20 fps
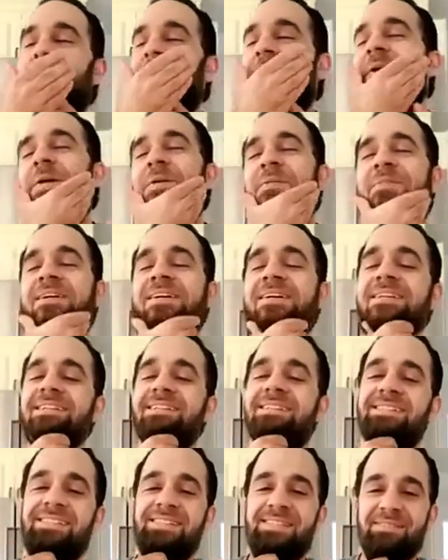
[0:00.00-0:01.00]
Oh man,
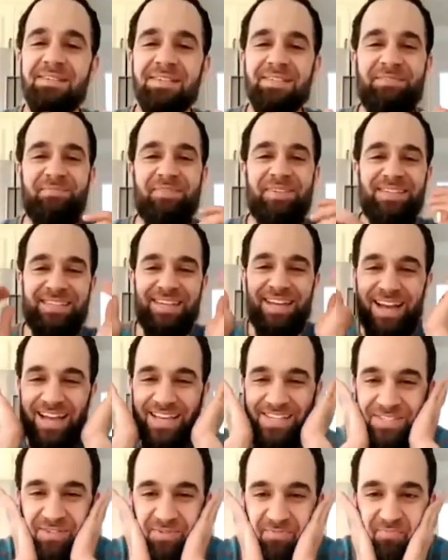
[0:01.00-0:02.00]
it smells amazing.
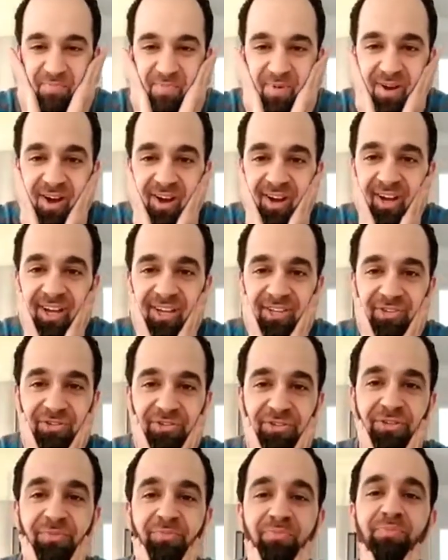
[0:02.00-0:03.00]
As you as you
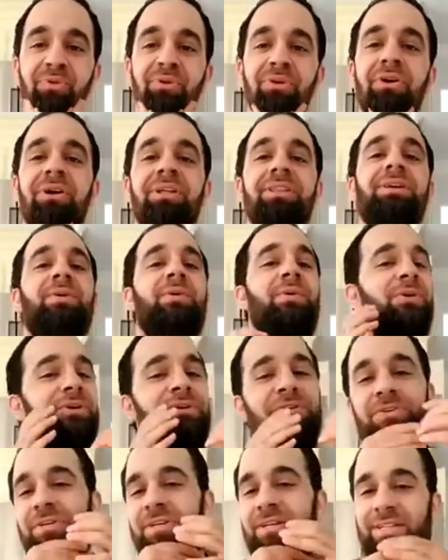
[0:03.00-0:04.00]
just put on the
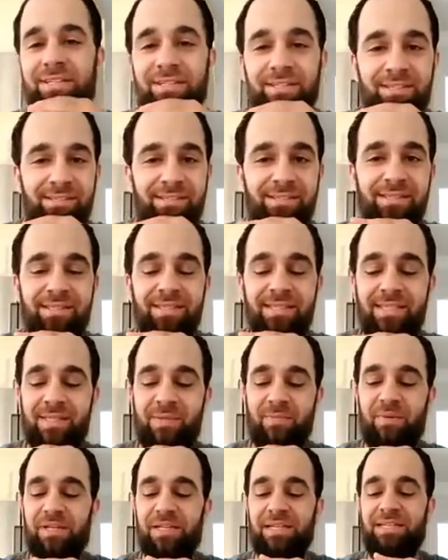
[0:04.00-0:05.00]
oil, you can
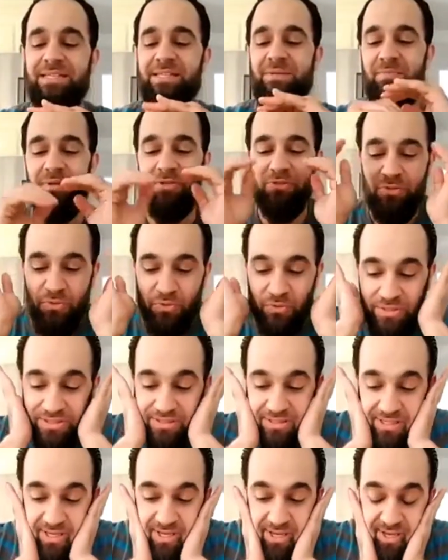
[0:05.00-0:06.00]
smell it. It smells
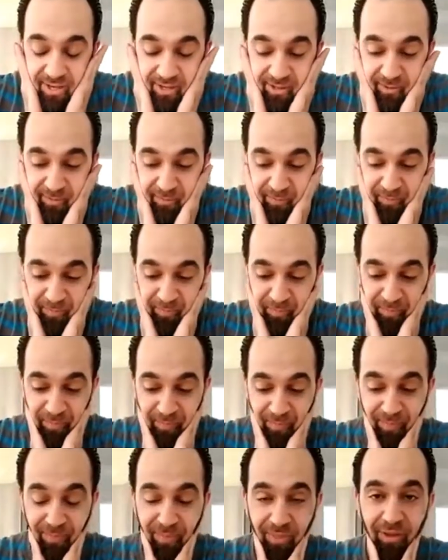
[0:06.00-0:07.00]
great
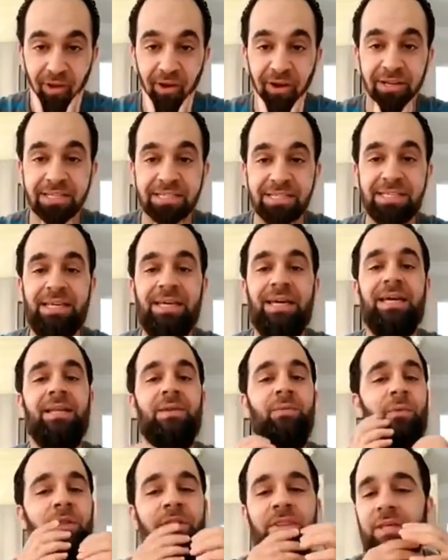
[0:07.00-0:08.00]
honestly.
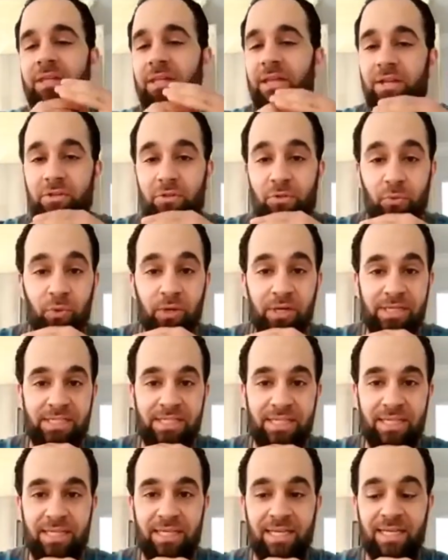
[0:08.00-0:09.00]
And one thing that I do want to
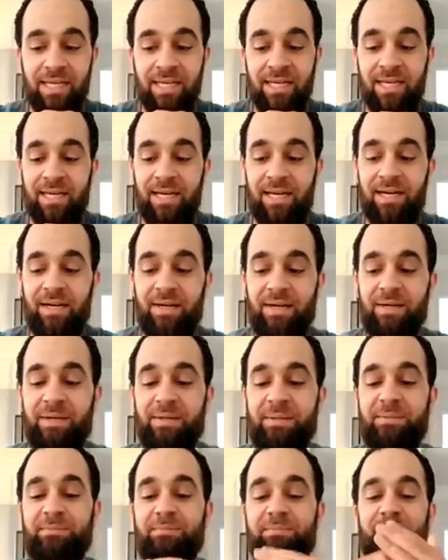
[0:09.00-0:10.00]
say,
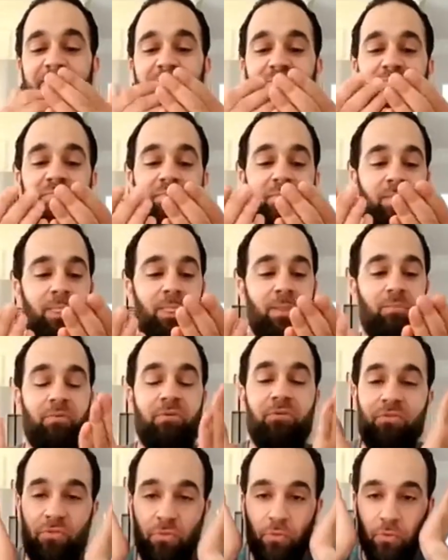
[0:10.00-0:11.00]
um,
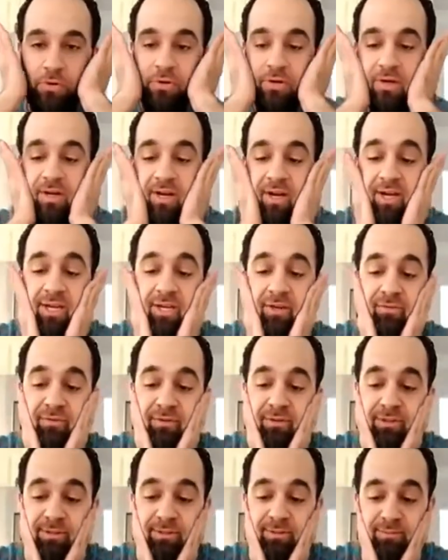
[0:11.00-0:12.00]
before I
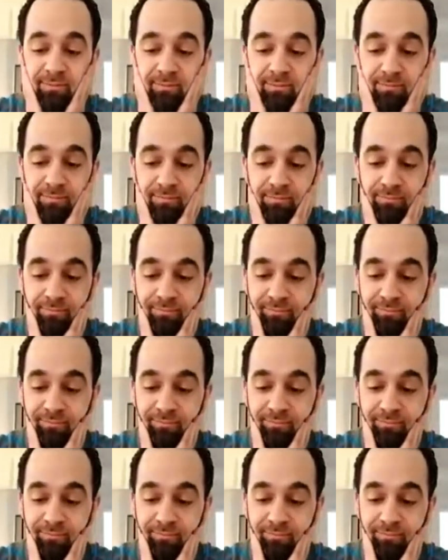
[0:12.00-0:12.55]
even